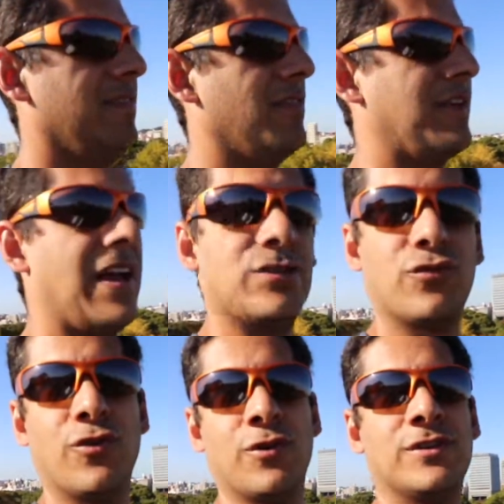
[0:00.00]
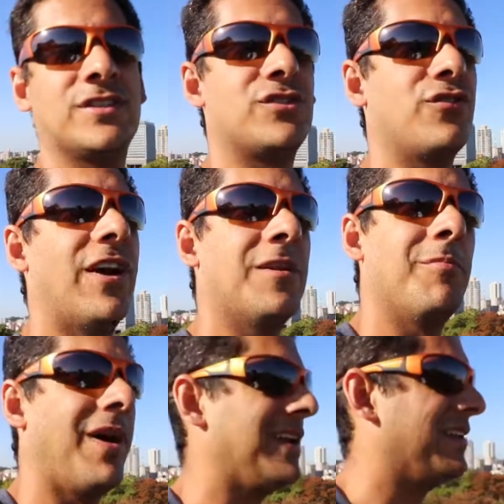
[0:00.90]
the castle ruins is
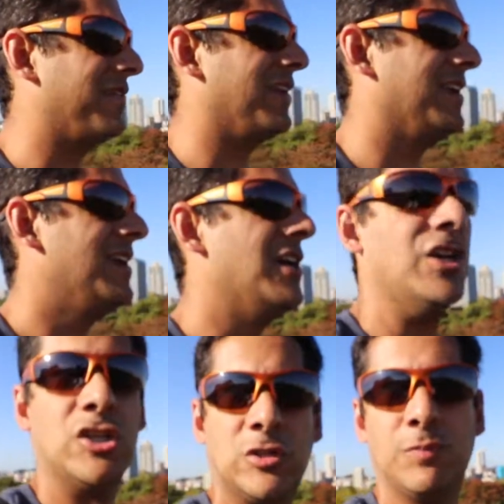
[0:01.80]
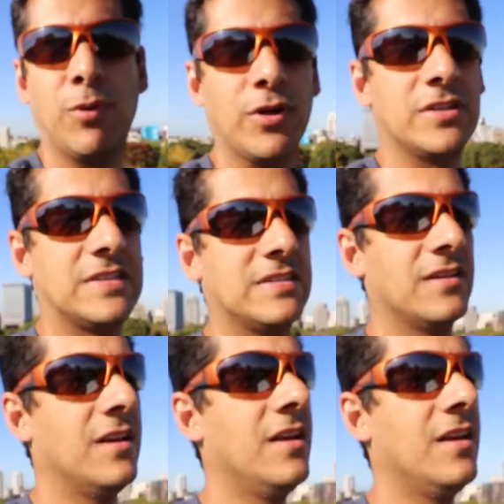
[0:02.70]
surrounded by different sports